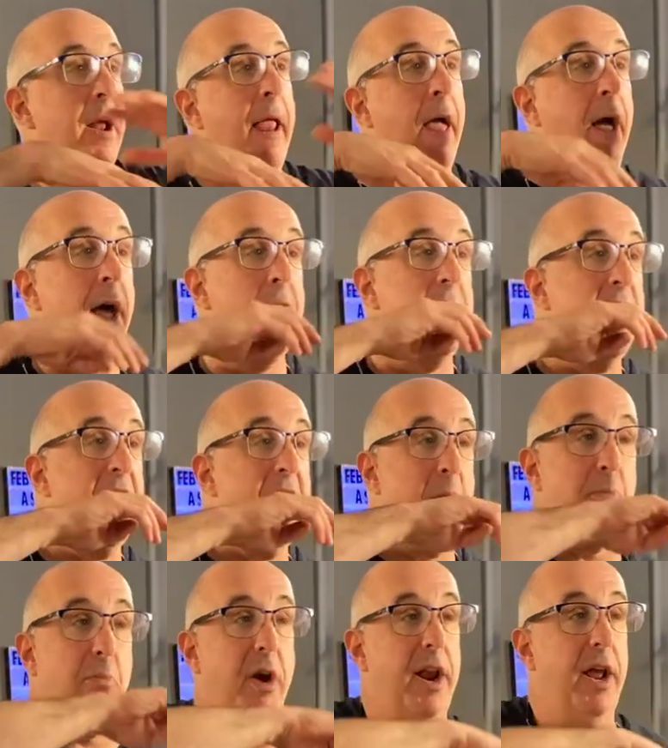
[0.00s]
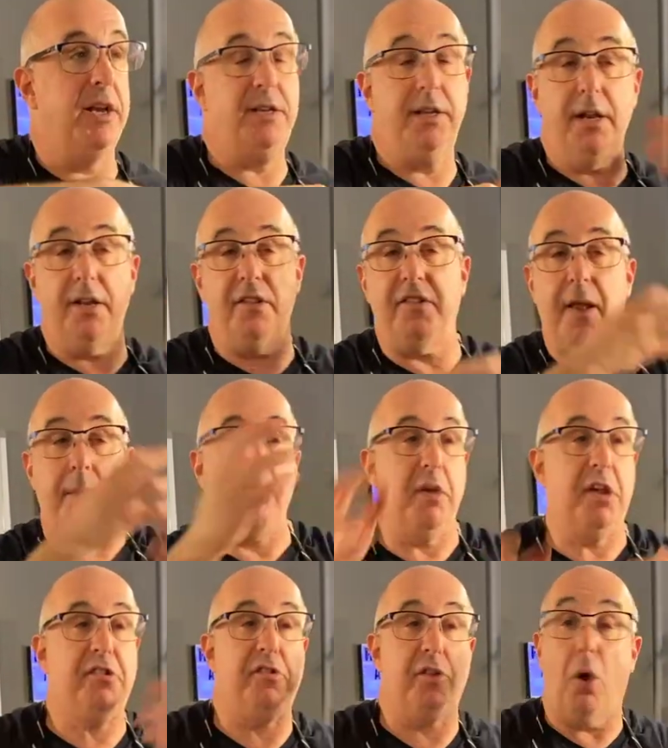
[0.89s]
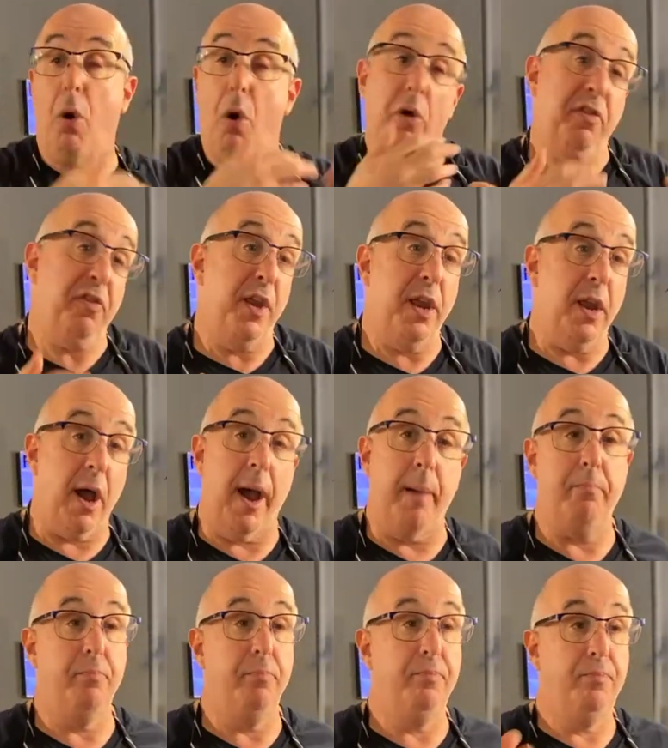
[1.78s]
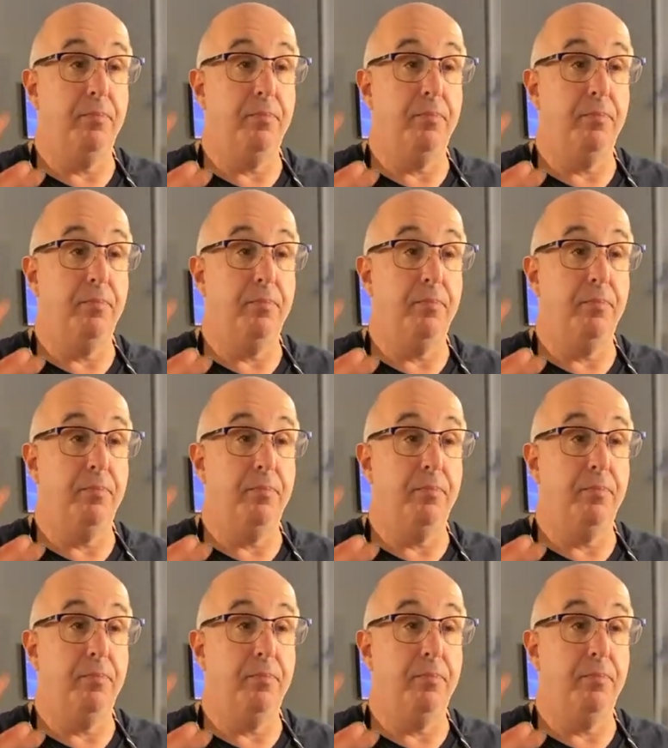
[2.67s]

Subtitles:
And then what I did is I mixed the whole thing up,